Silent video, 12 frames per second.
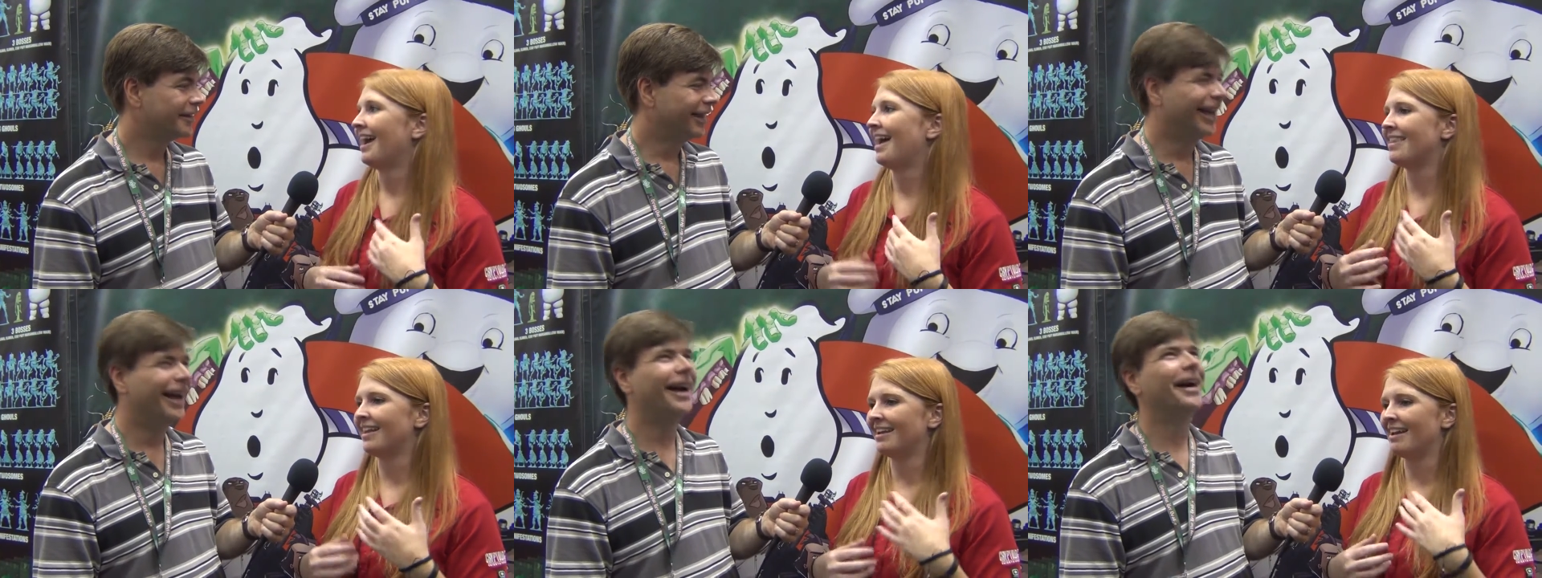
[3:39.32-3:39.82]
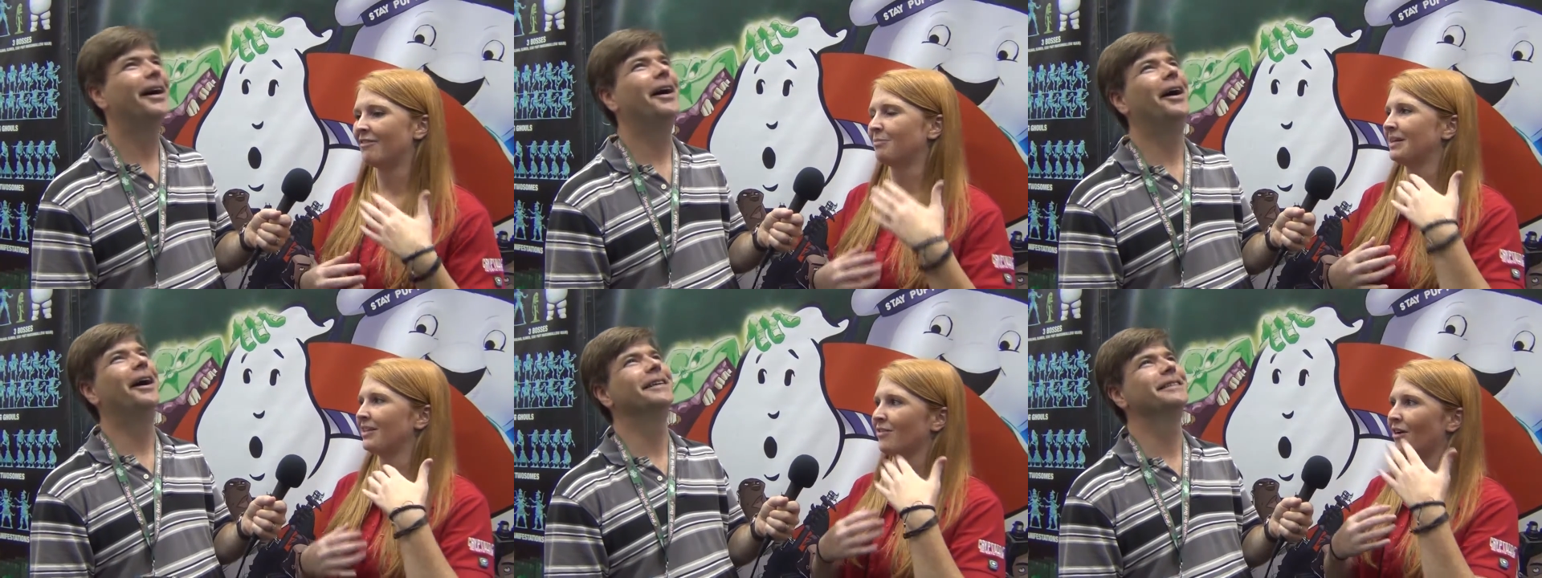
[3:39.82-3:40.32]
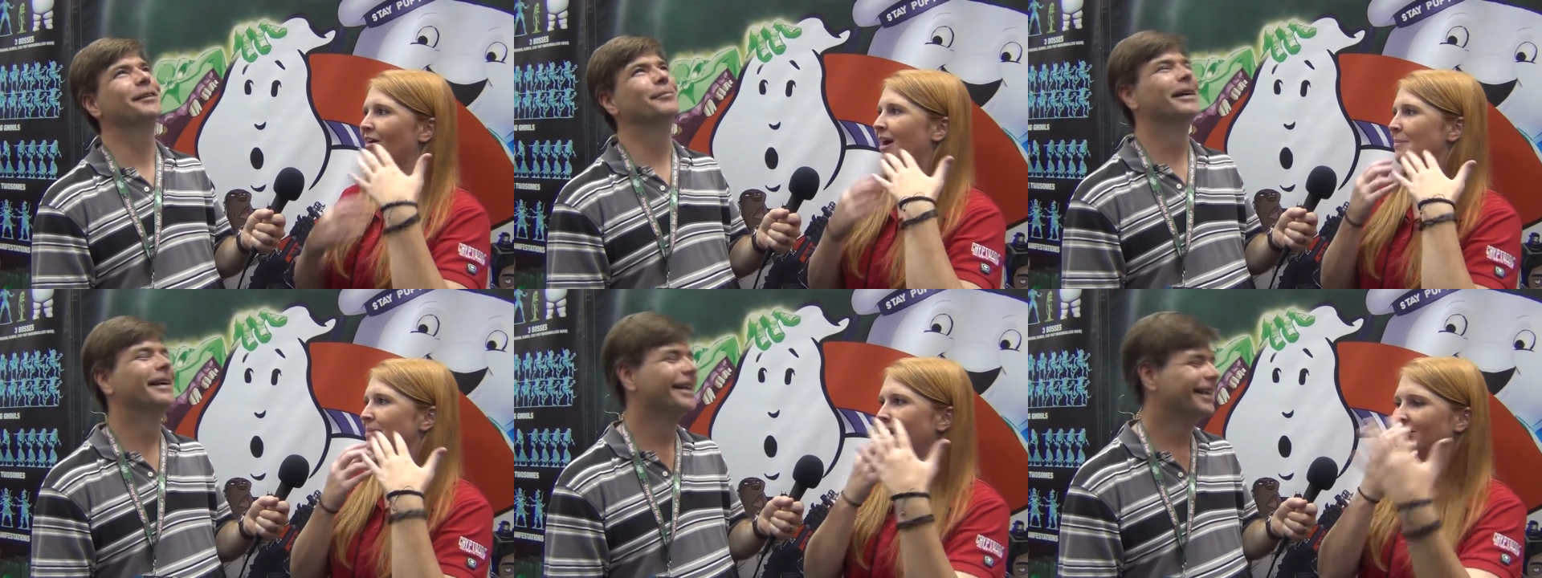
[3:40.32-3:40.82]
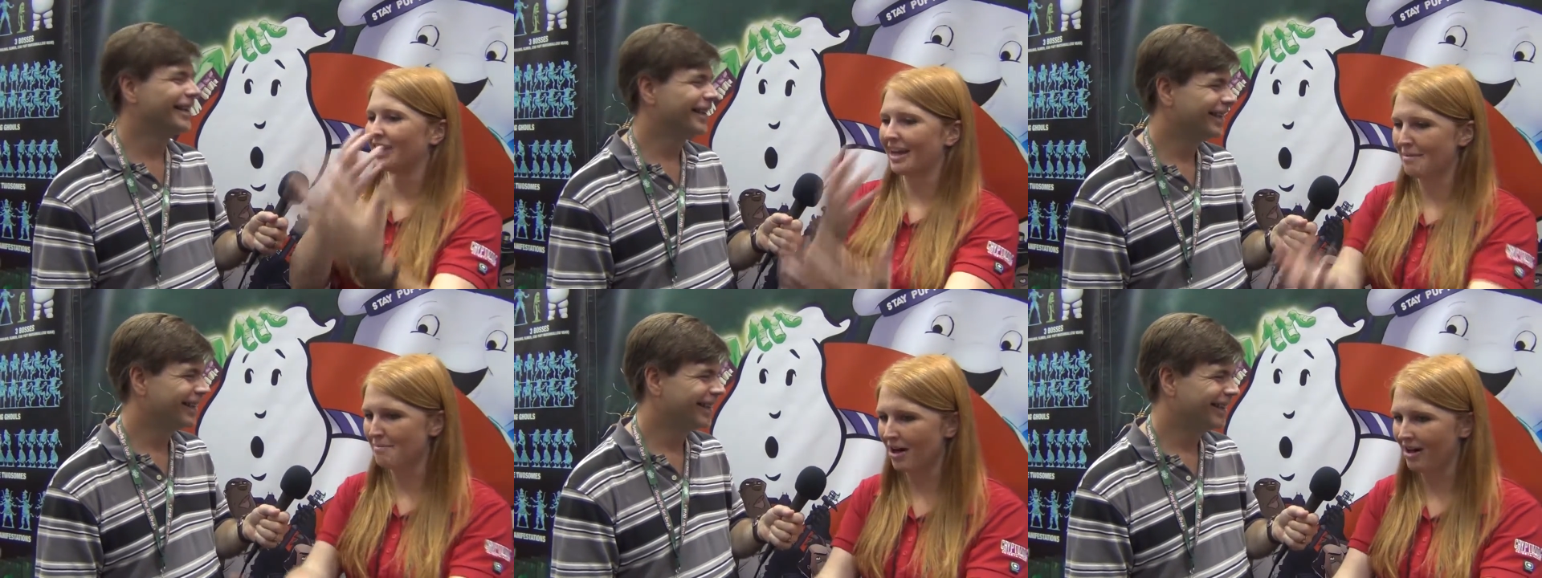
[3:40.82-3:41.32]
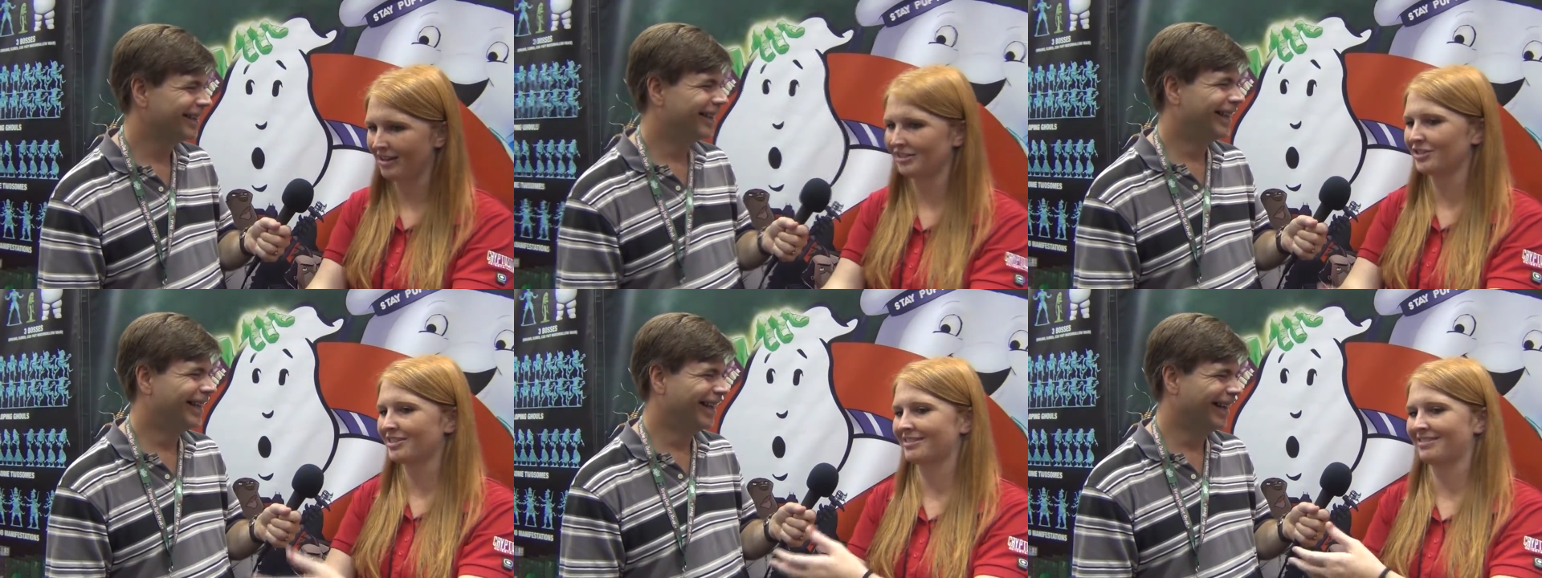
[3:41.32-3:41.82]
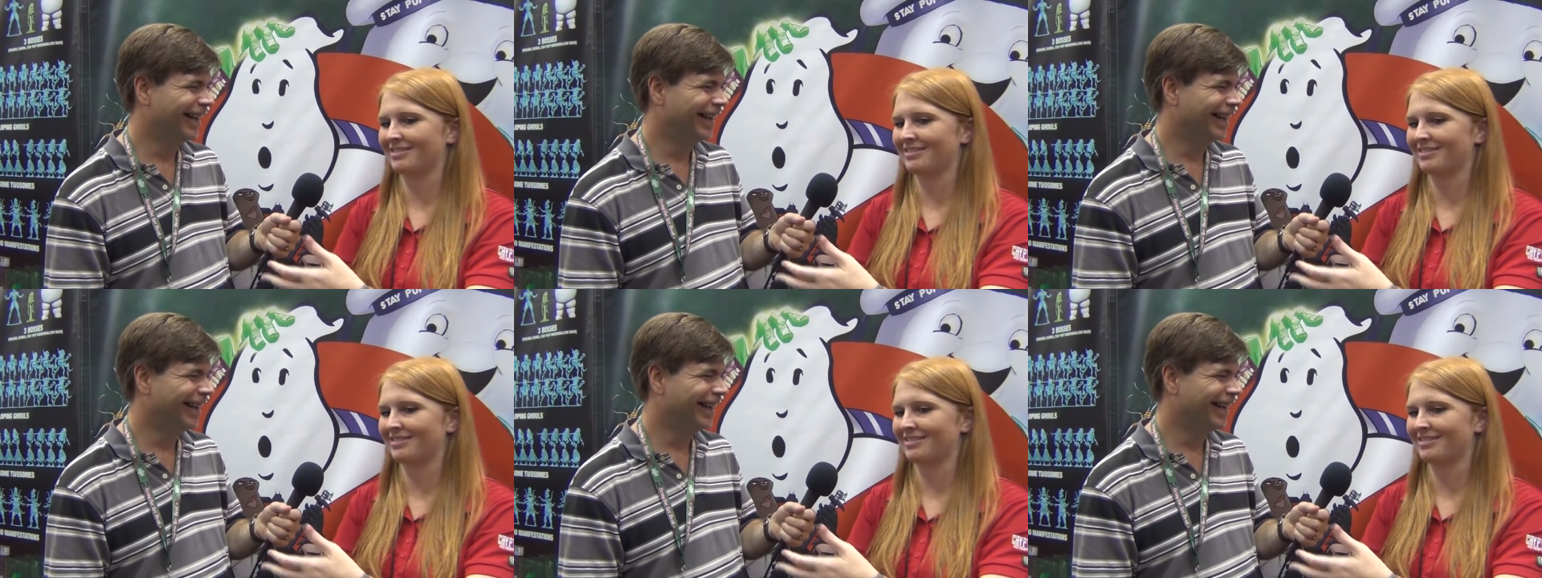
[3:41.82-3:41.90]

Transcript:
Speaker 1: and then inevitably throw up that giant ball and just